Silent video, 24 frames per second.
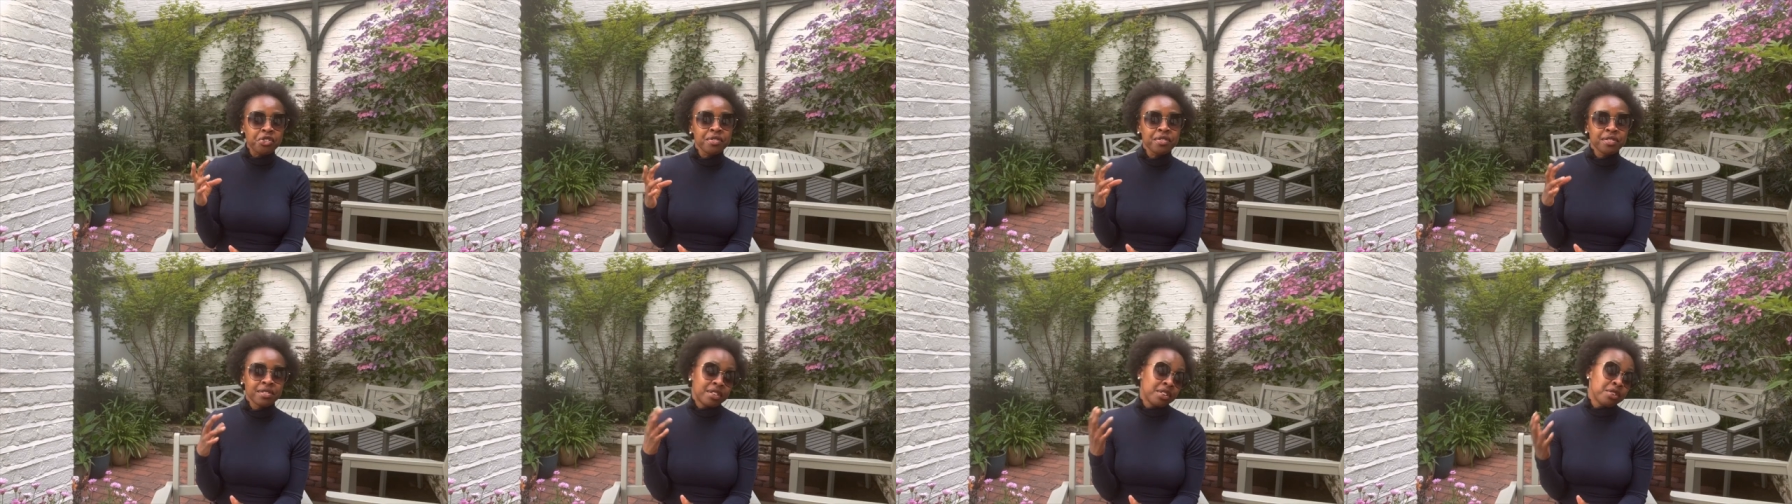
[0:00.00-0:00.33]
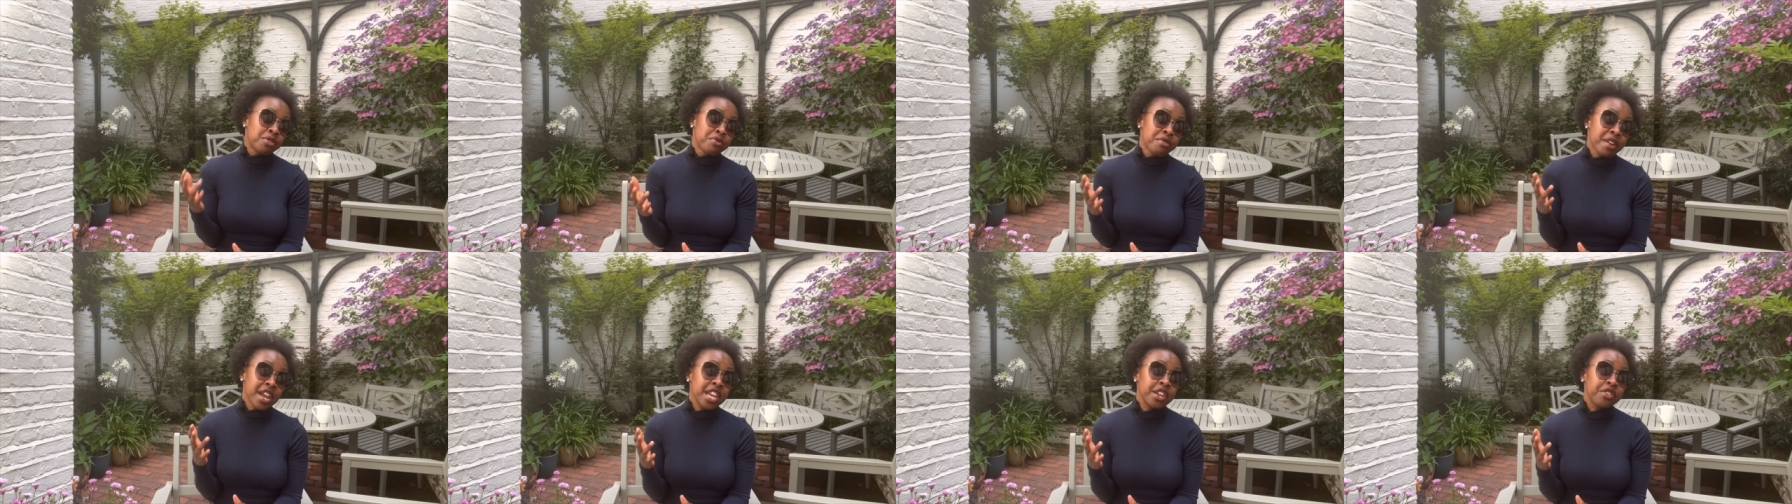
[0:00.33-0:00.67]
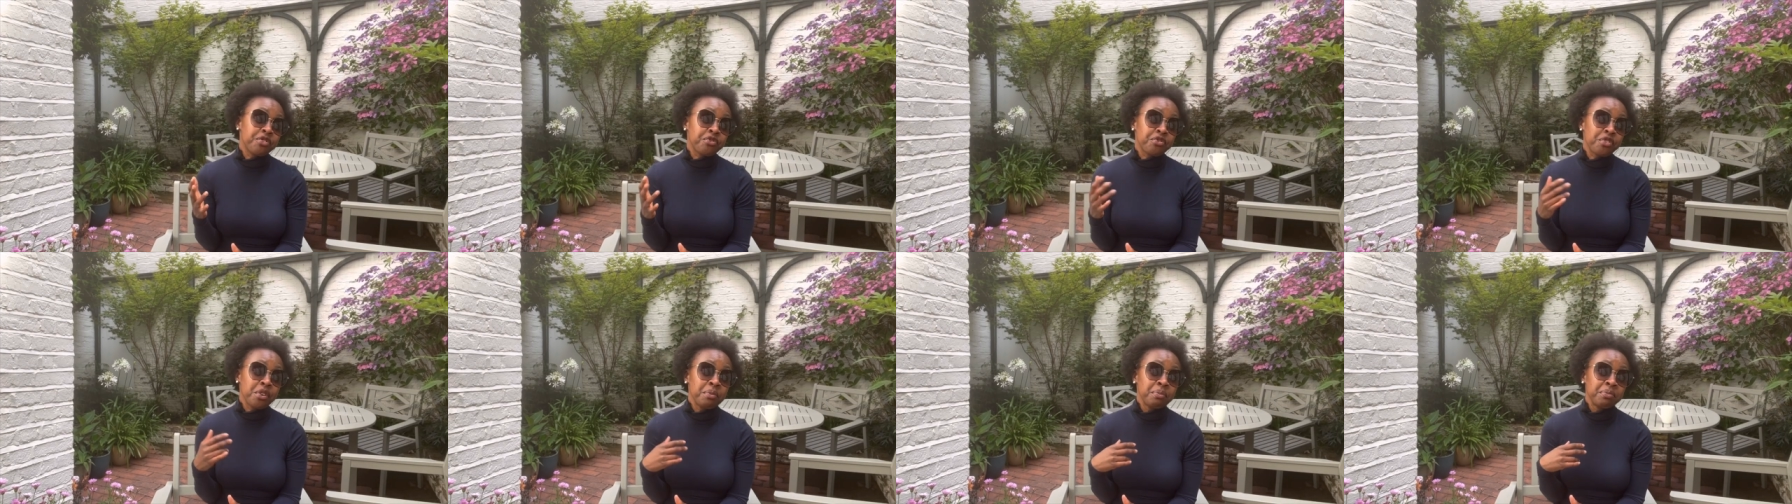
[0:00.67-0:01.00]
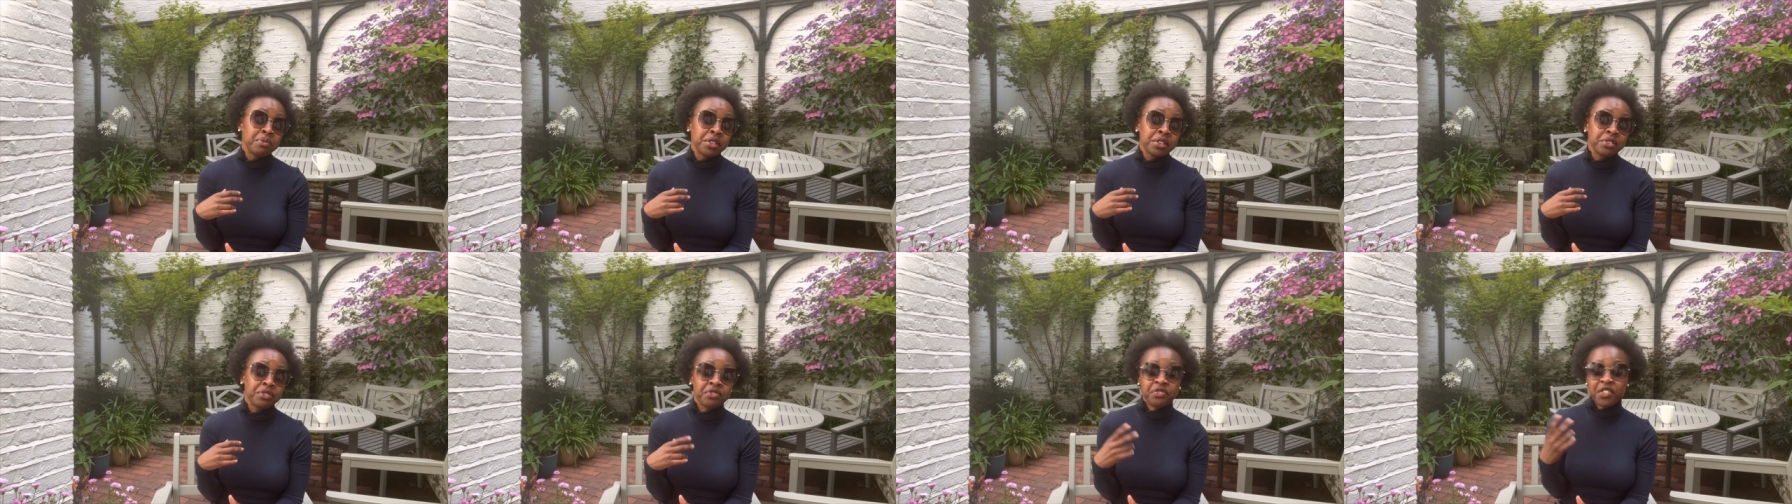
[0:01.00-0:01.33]
the great
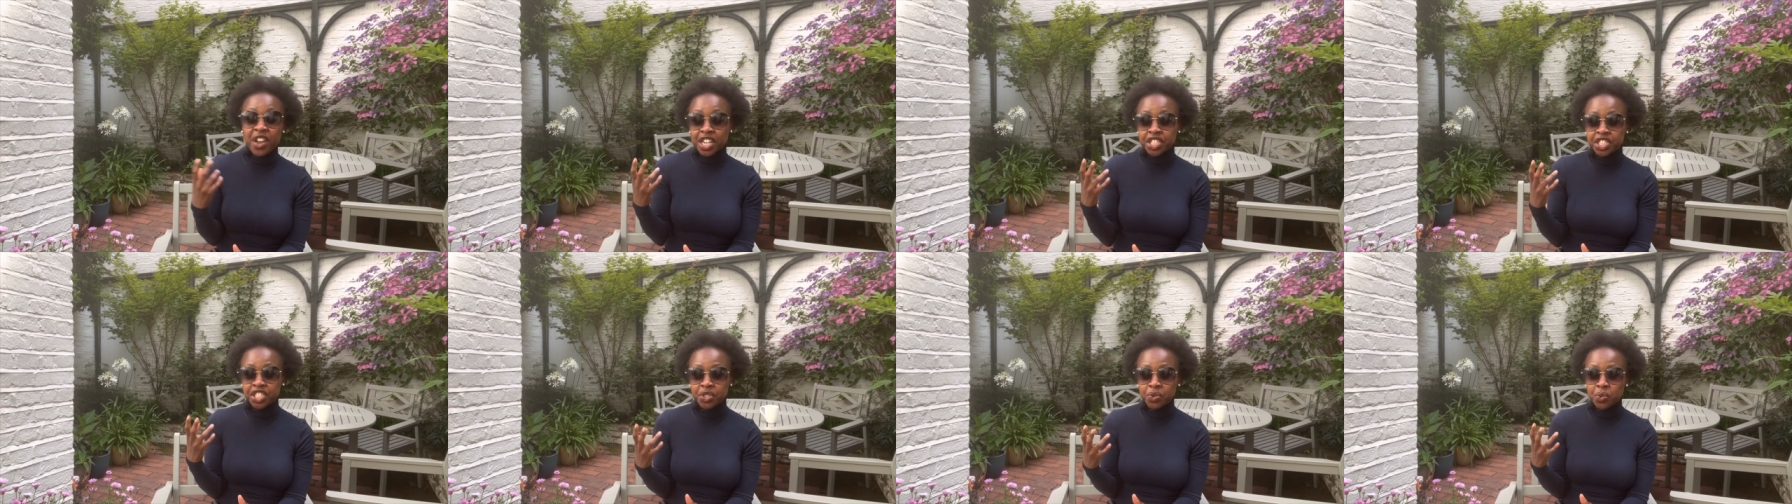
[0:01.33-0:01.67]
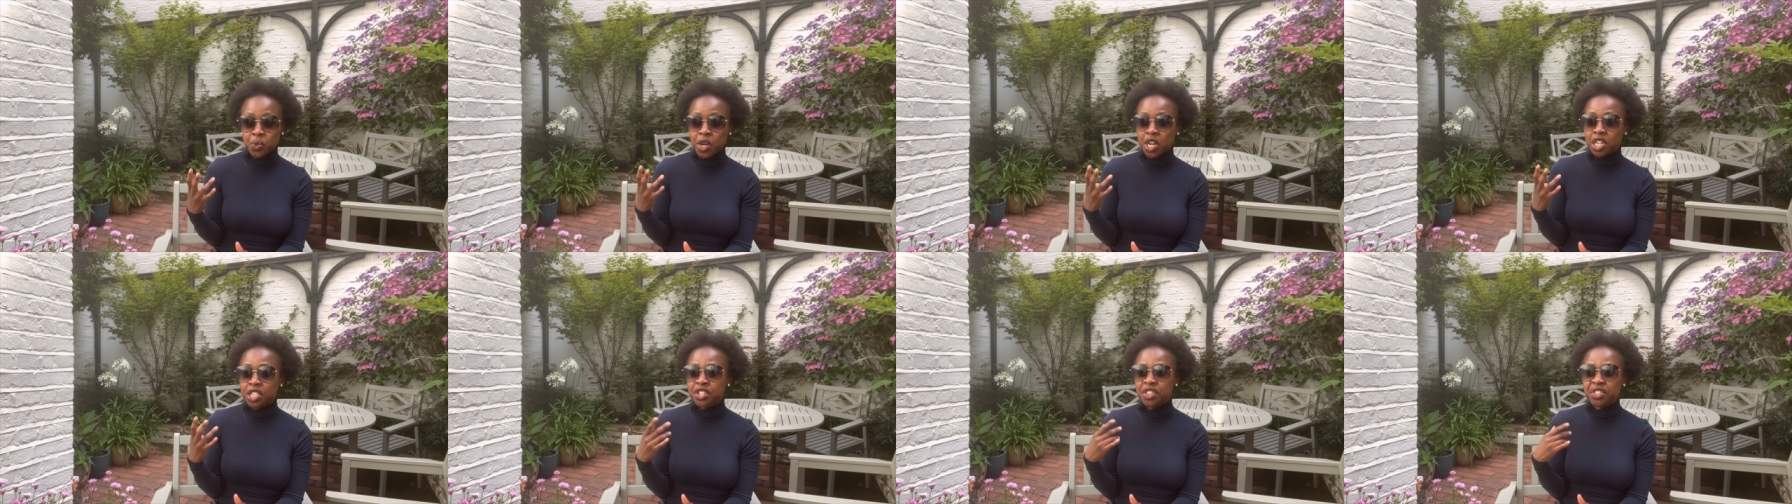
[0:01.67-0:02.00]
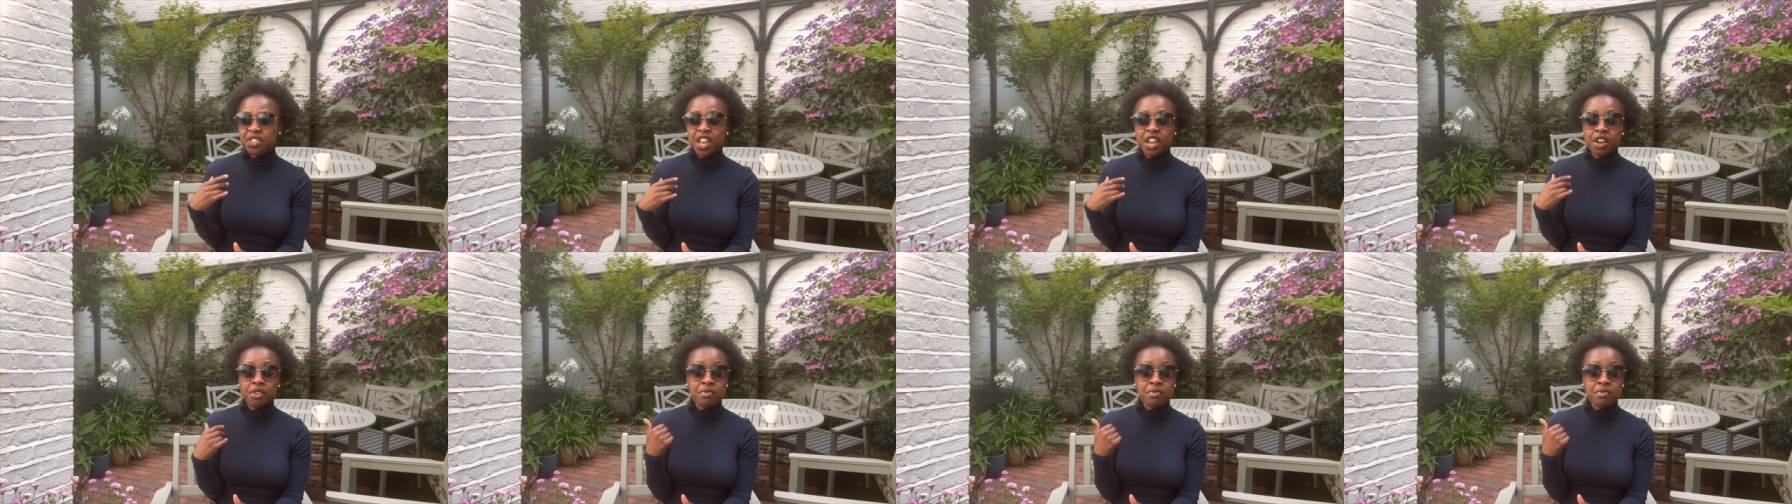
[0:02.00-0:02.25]
from the fashion world think